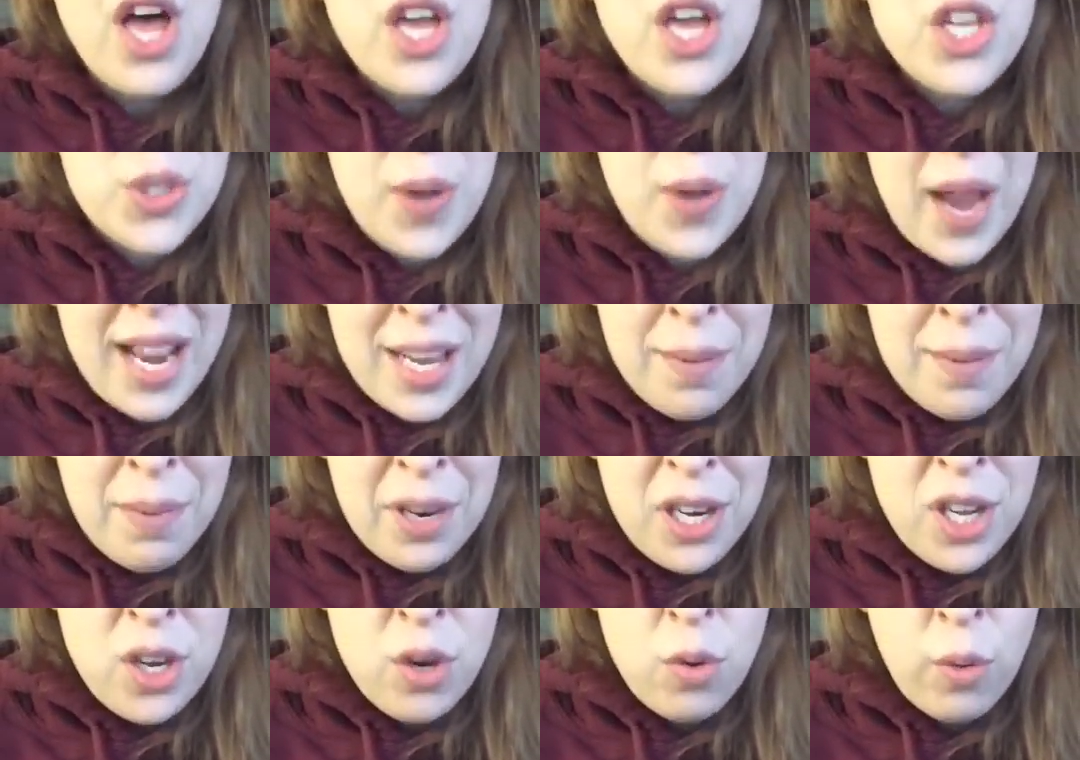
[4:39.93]
So
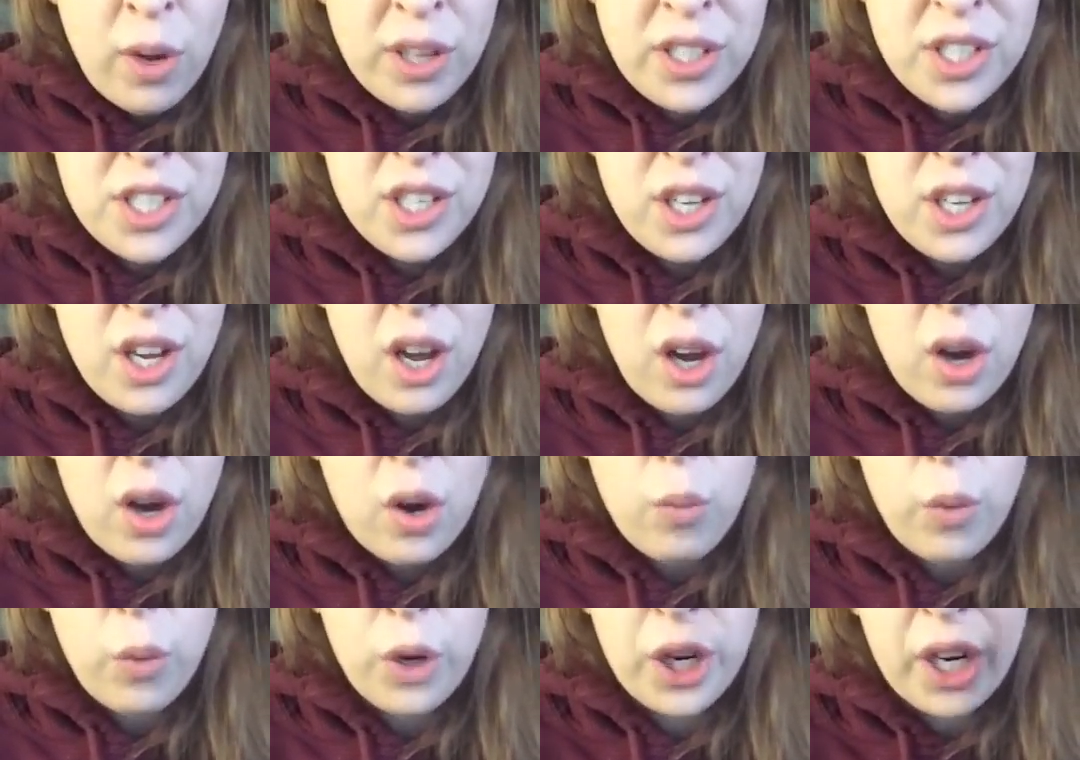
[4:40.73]
anybody who wants to
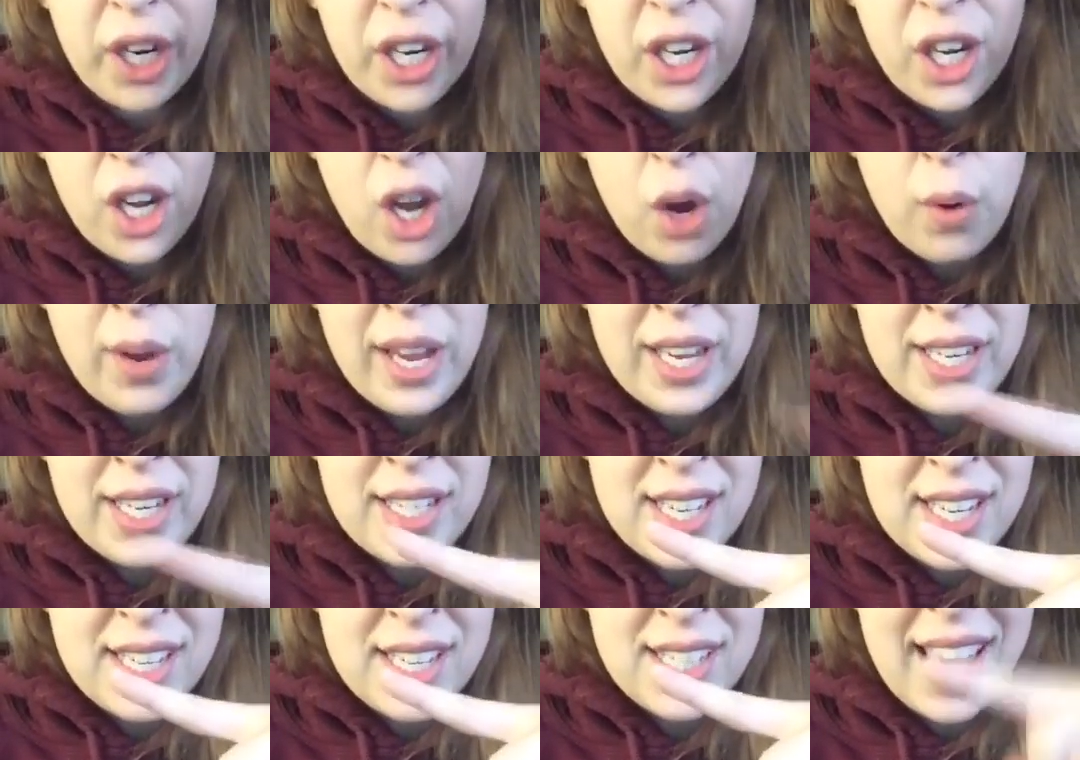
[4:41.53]
go, we're going to go
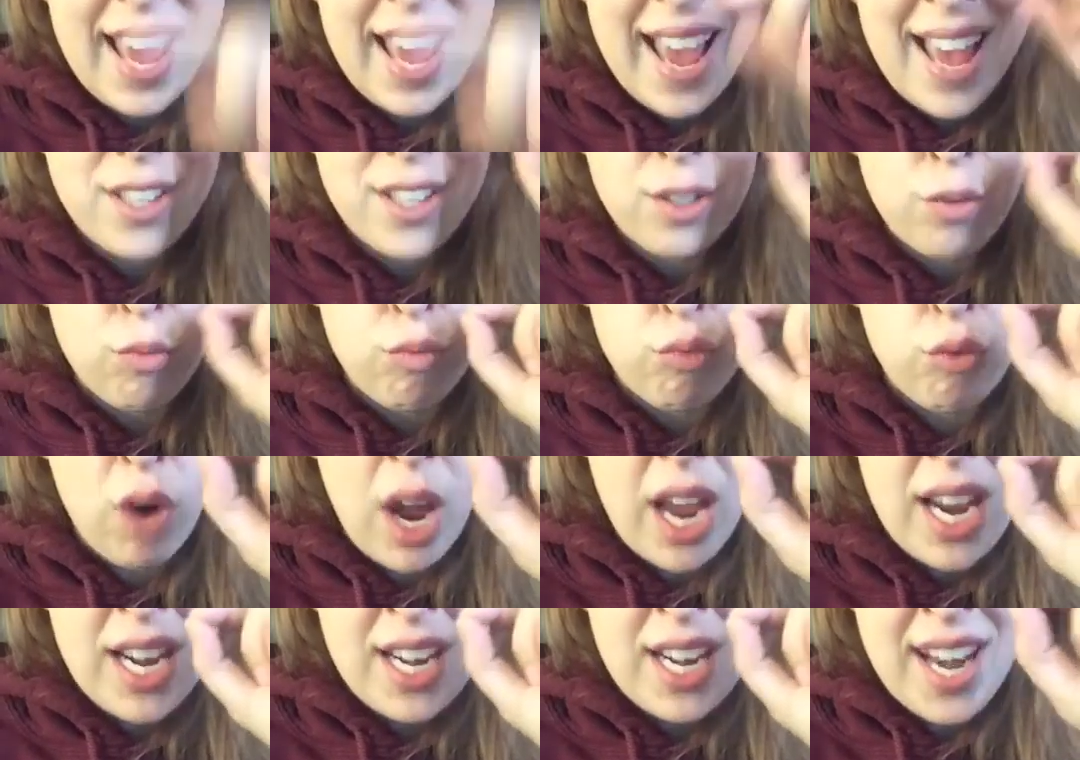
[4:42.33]
into his cast
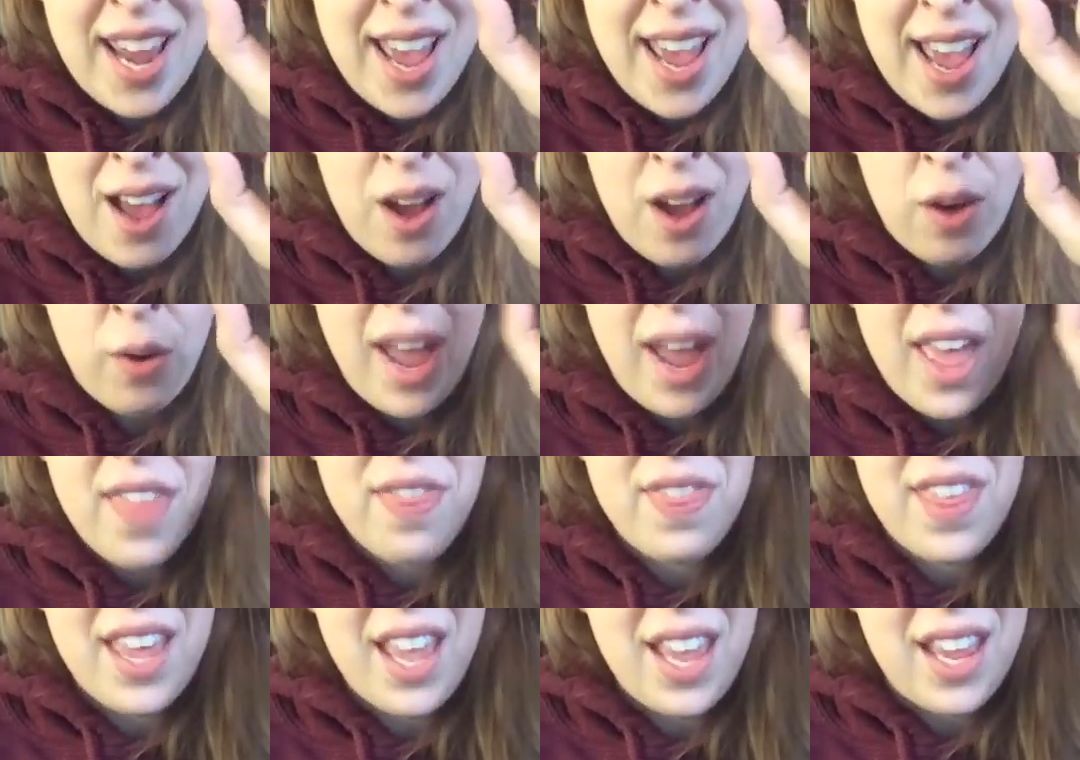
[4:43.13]
right now,
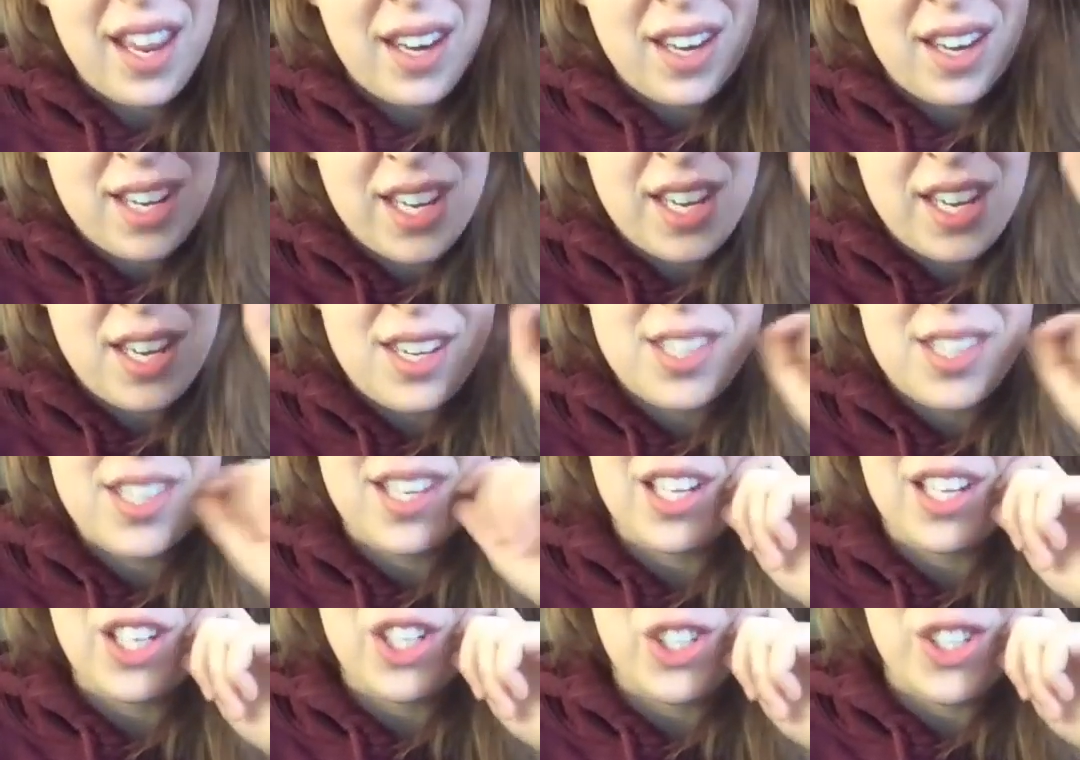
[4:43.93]
and then he's
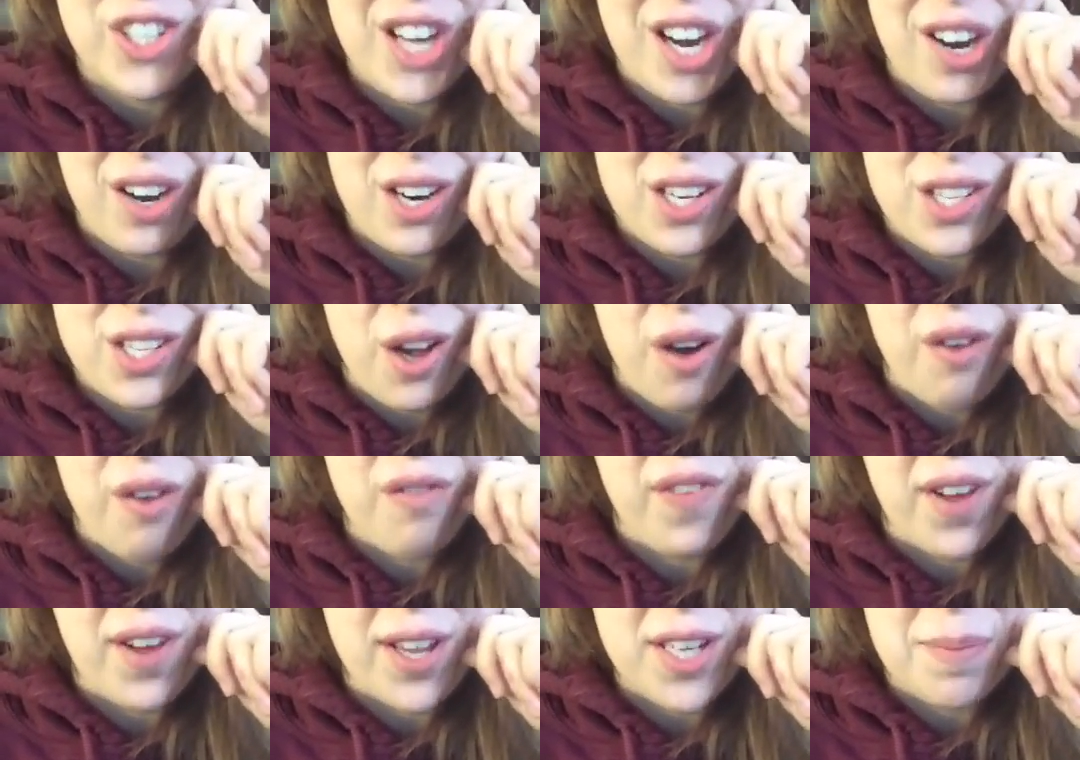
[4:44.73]
going to share his
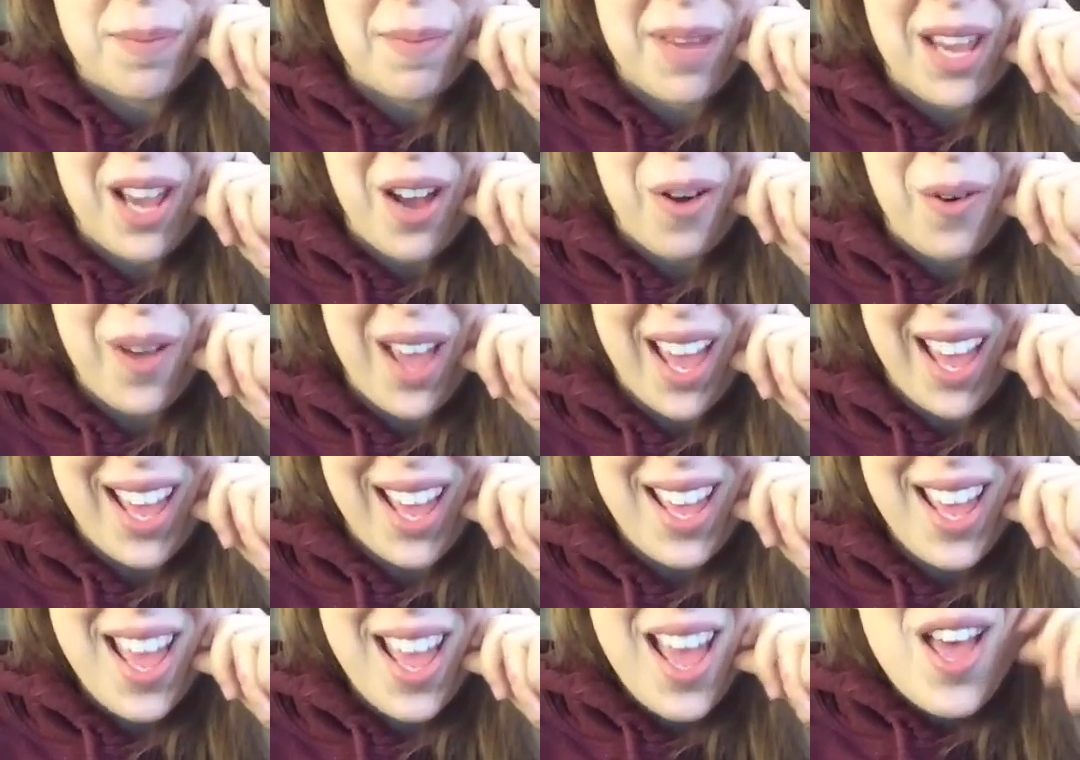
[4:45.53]
GoFundMe.
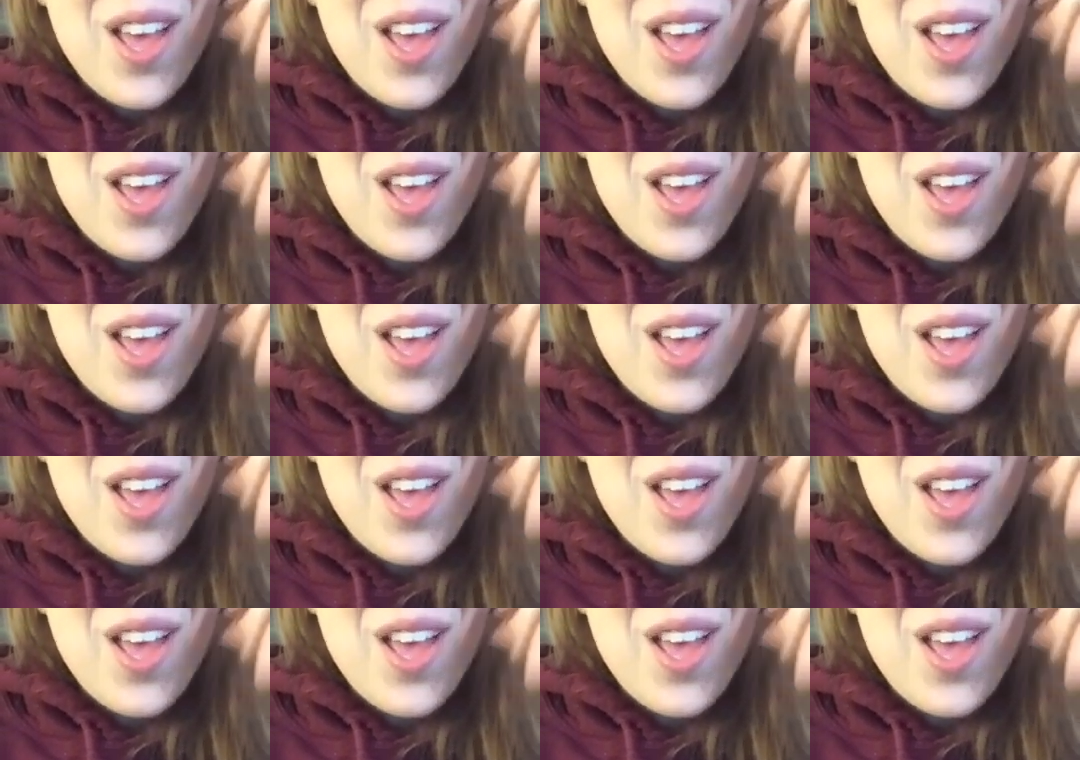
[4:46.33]
Okay.